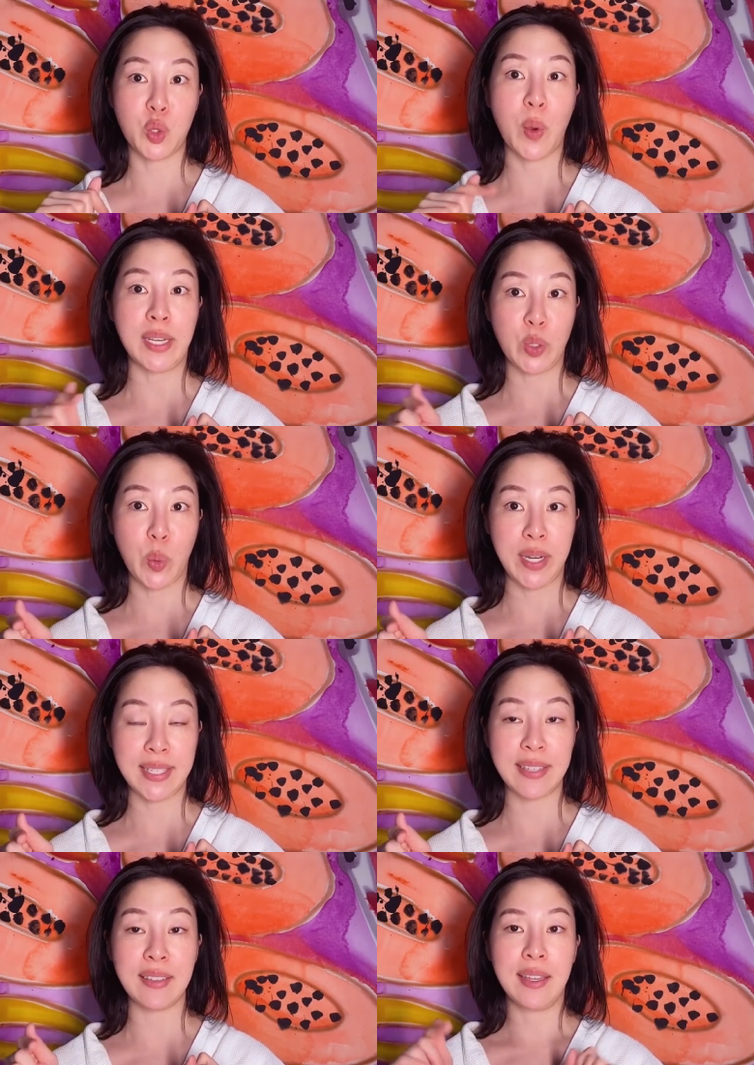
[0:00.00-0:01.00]

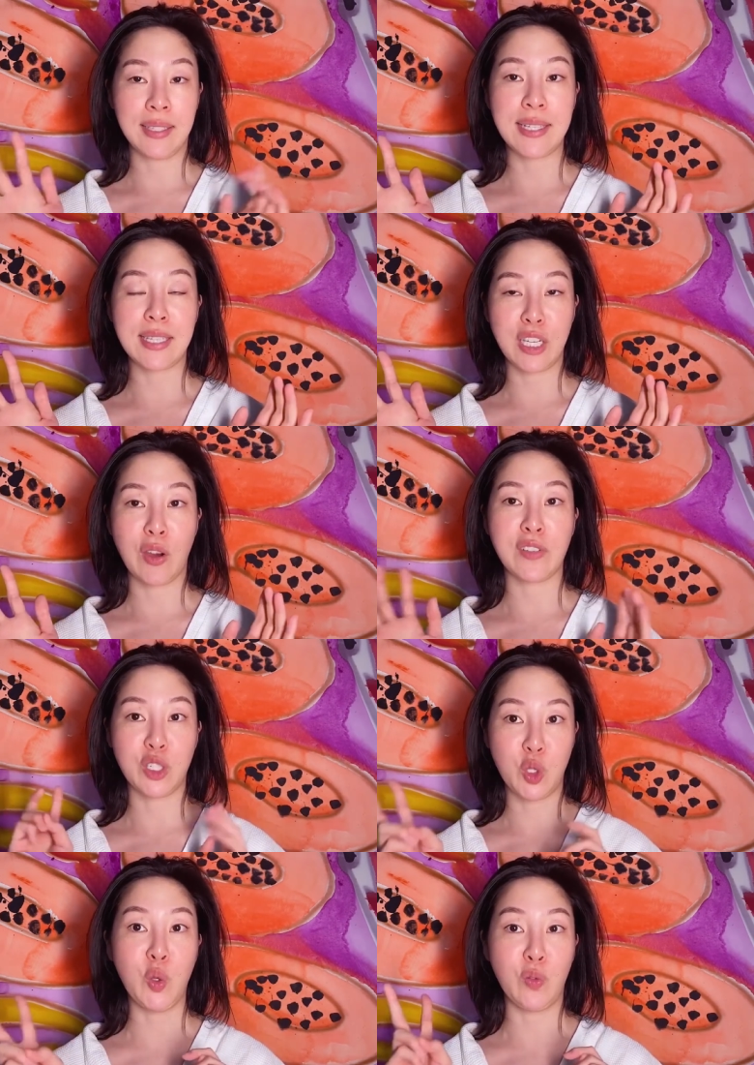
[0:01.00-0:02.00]
2020. In less than a year, I've
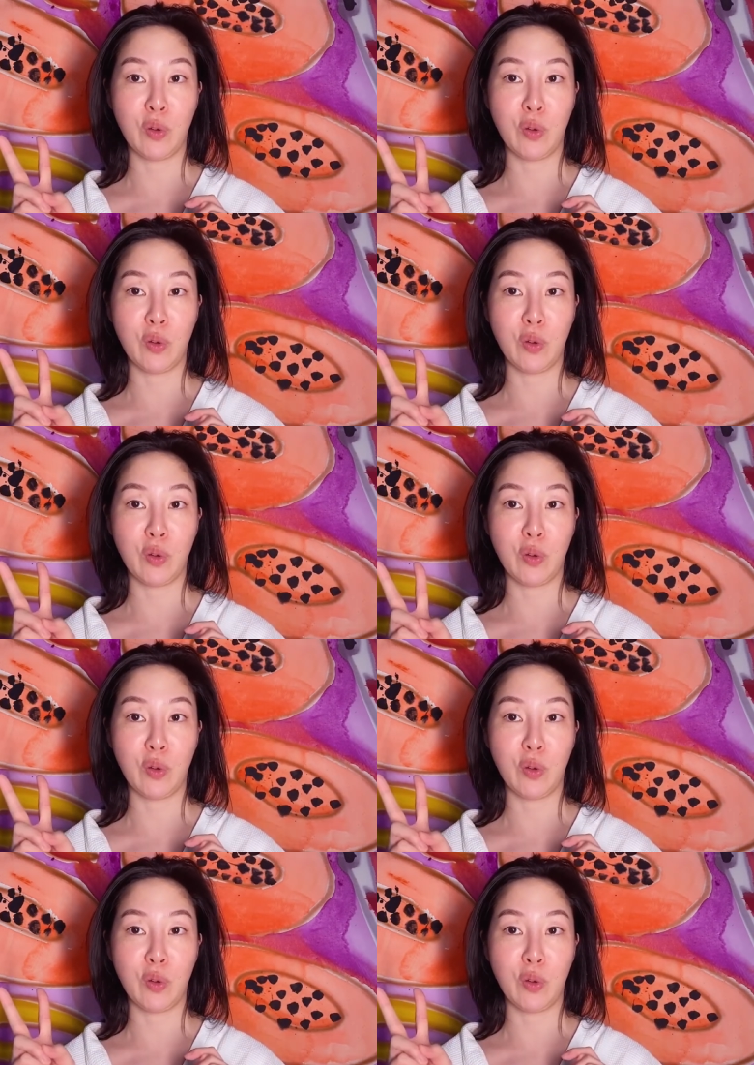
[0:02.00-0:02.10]
done 2